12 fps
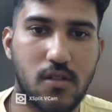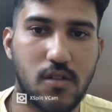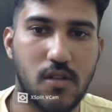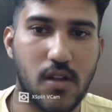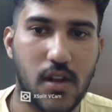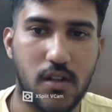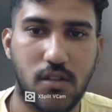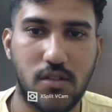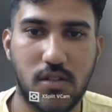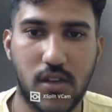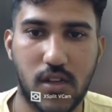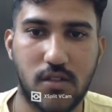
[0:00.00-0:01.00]
and this
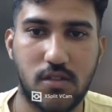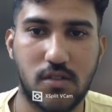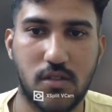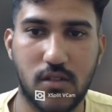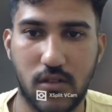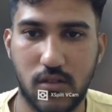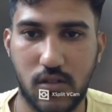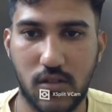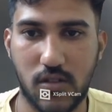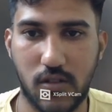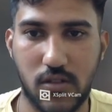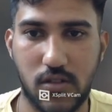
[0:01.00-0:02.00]
takes the
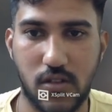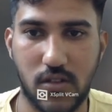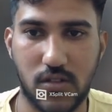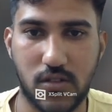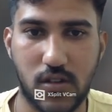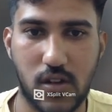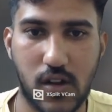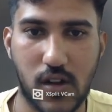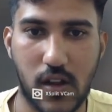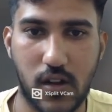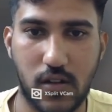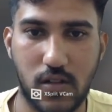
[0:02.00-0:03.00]
service registrar
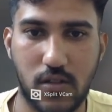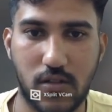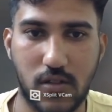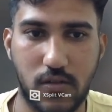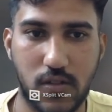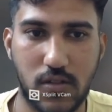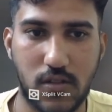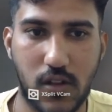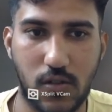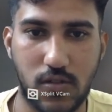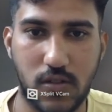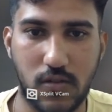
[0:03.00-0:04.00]
and the service
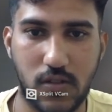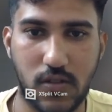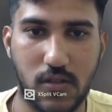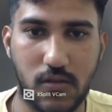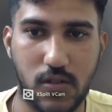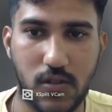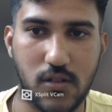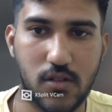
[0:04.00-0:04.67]
hello service server.